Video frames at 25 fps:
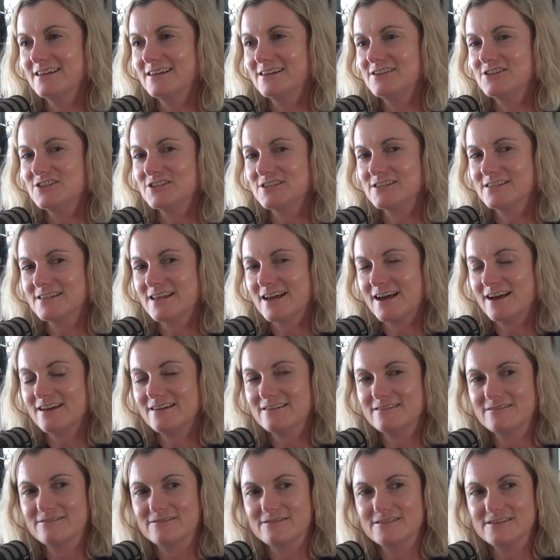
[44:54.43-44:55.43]
just
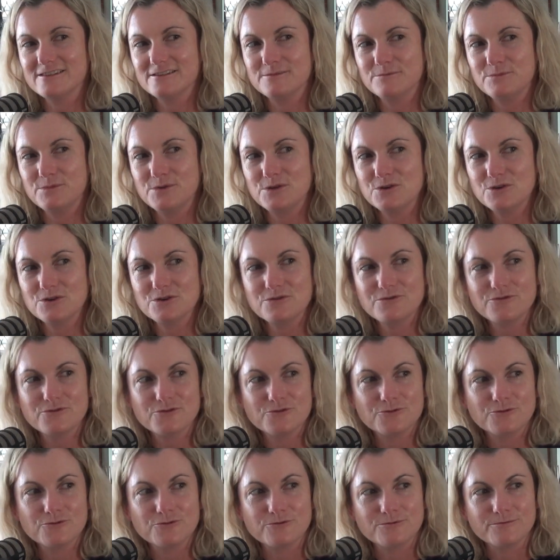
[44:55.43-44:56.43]
this
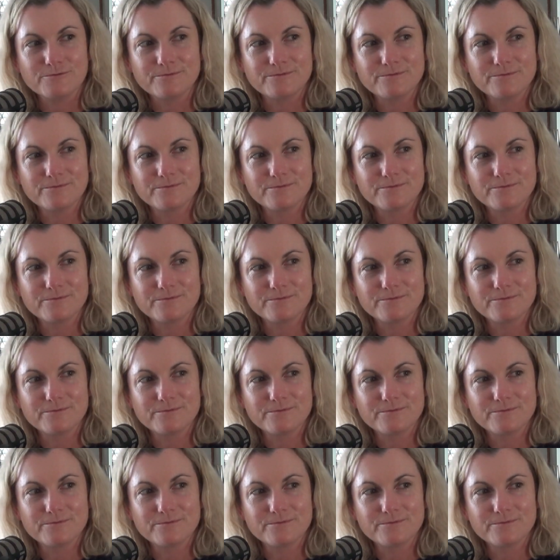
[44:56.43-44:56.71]
beautiful